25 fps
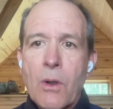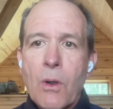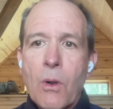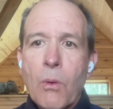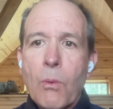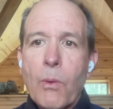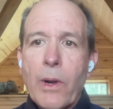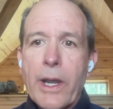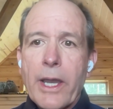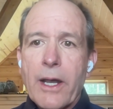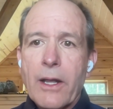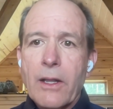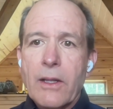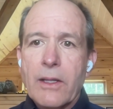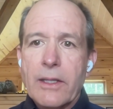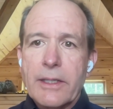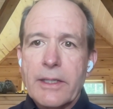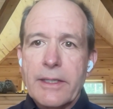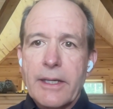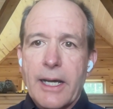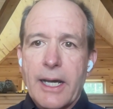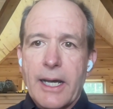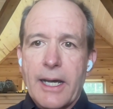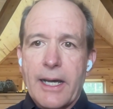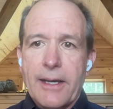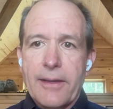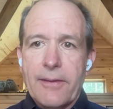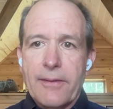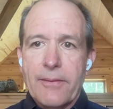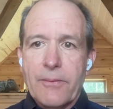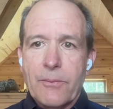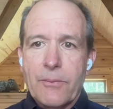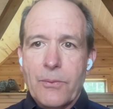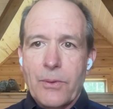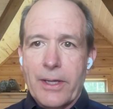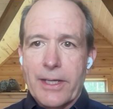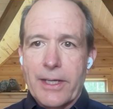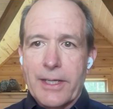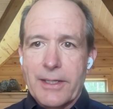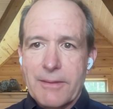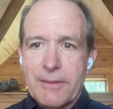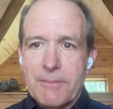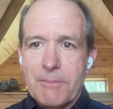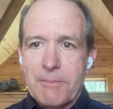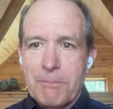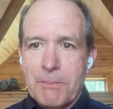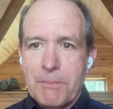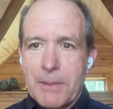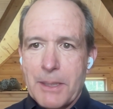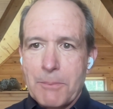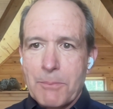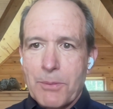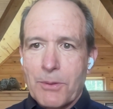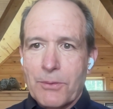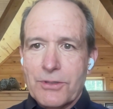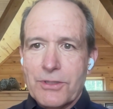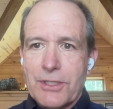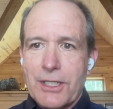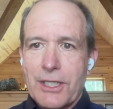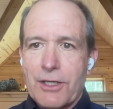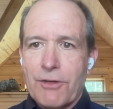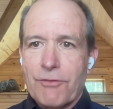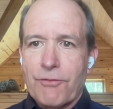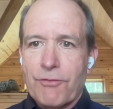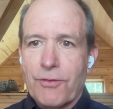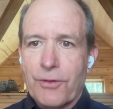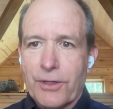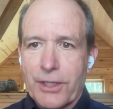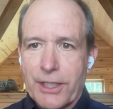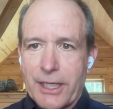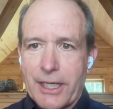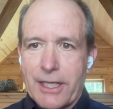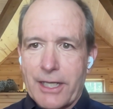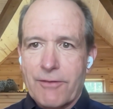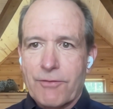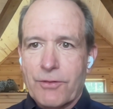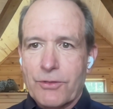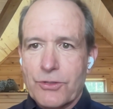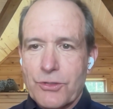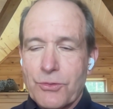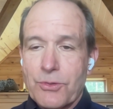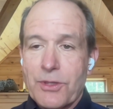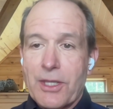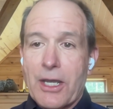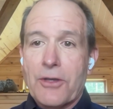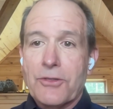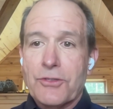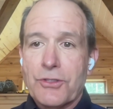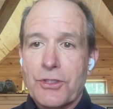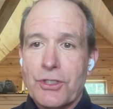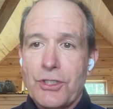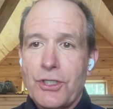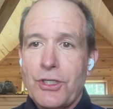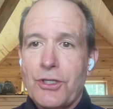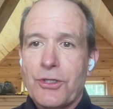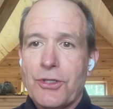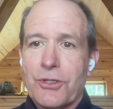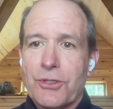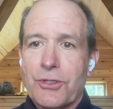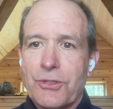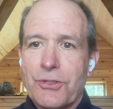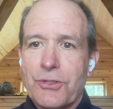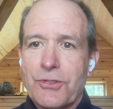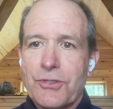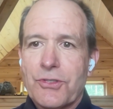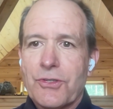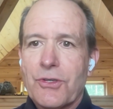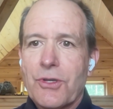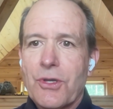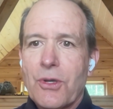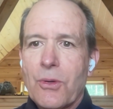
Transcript: Well, uh, what people tend to forget for 2,000 years,